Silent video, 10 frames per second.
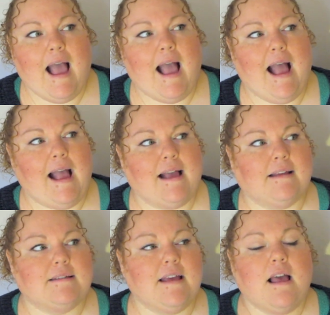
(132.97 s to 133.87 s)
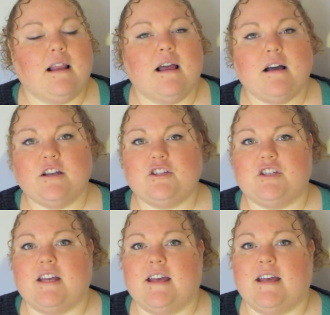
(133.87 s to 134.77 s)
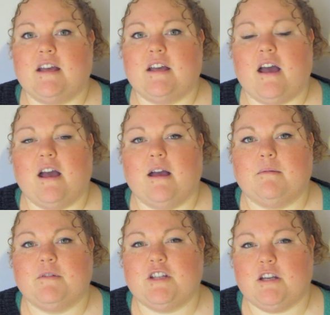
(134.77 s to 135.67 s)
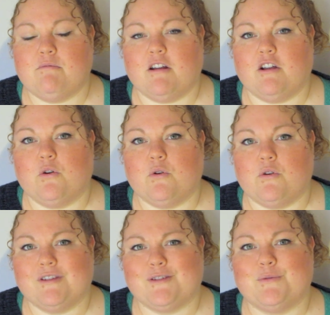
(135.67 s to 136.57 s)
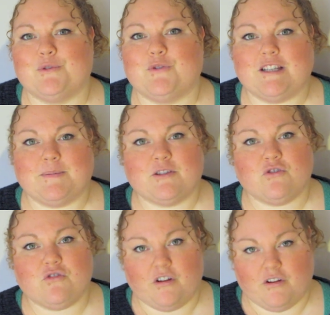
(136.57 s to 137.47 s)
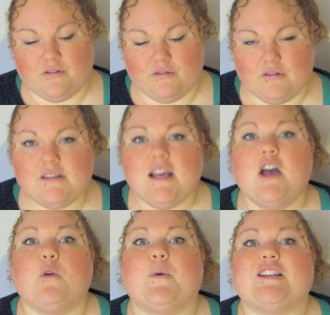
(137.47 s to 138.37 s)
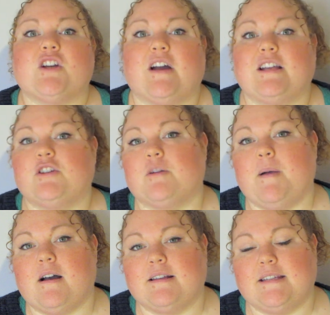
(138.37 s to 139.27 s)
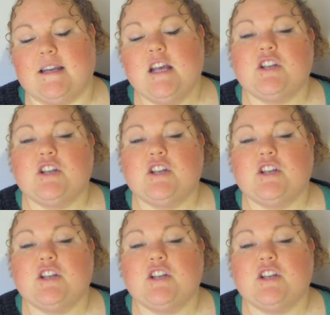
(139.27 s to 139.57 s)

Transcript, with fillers: And last year she ran a course called Christmas Chronicles, which I took part in.